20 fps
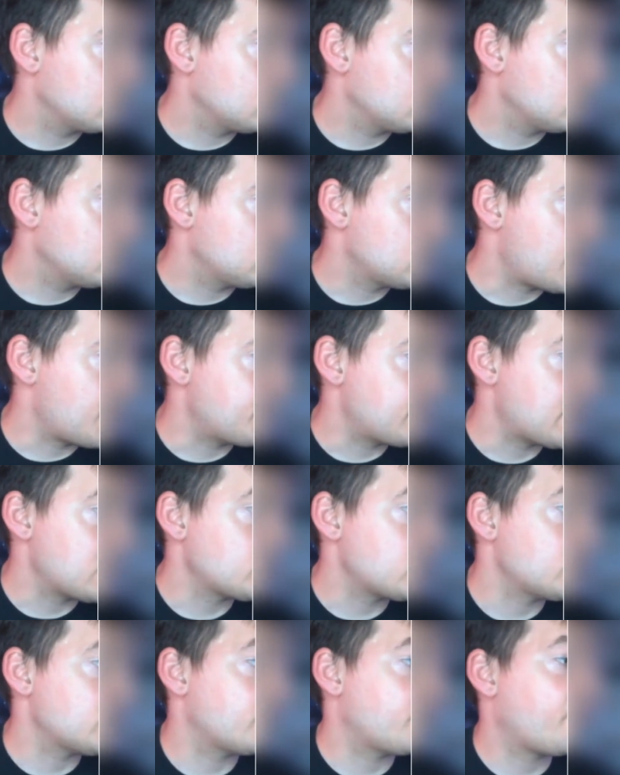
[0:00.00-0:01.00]

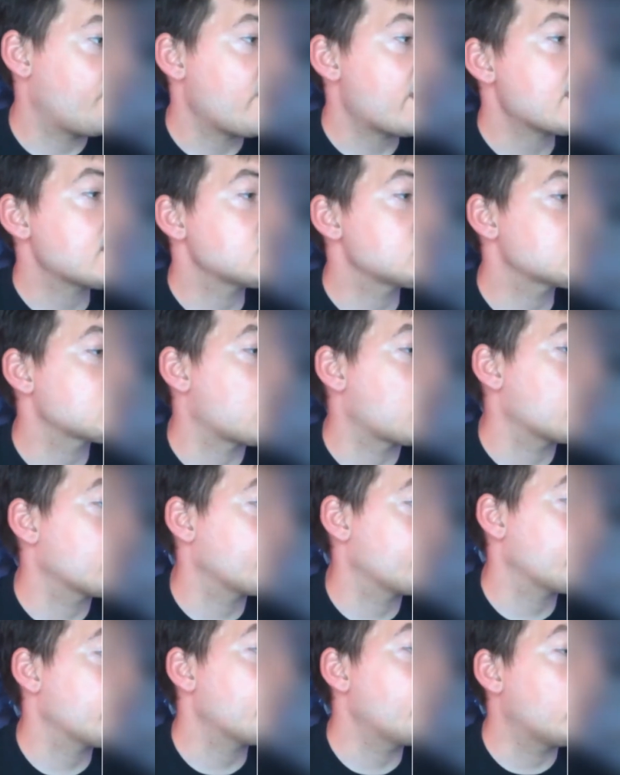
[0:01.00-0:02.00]
Temptation to Fate. Skarre
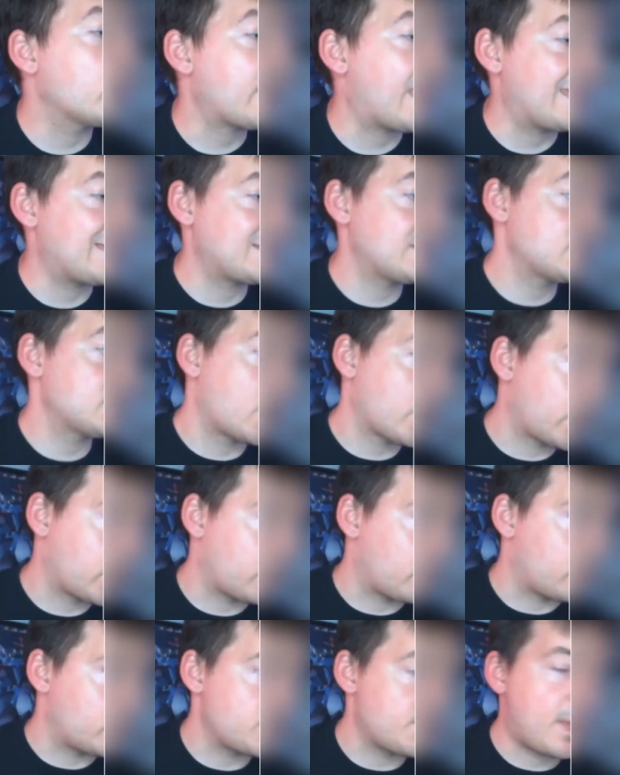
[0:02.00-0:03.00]
3 will get
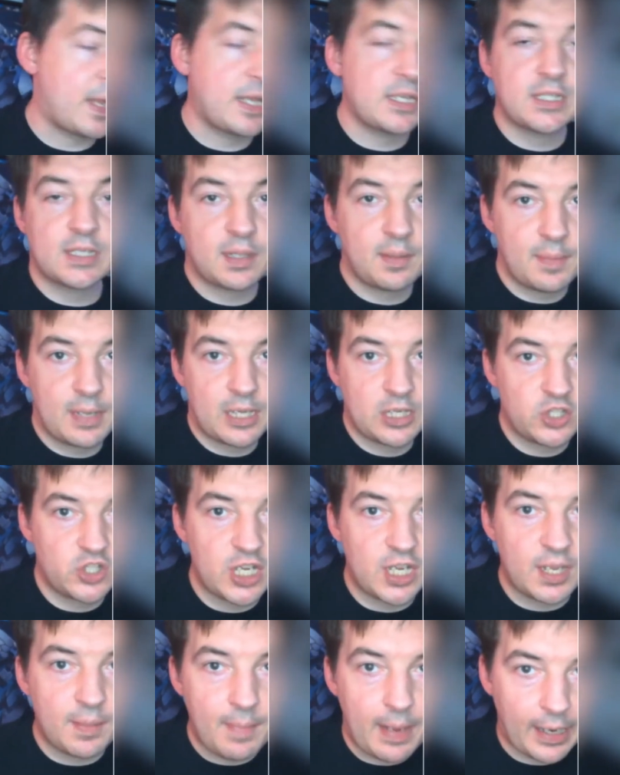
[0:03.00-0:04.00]
Succor, which basically means she
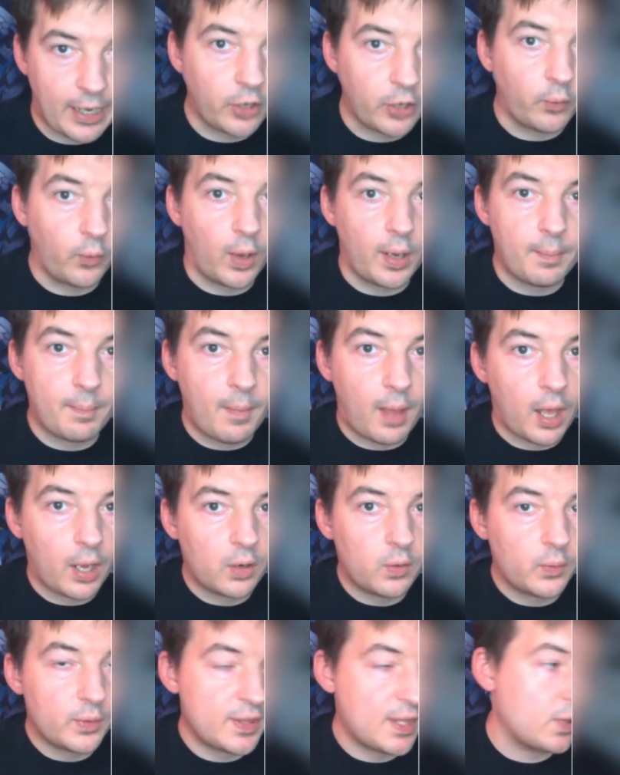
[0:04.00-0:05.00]
can make a grunt model within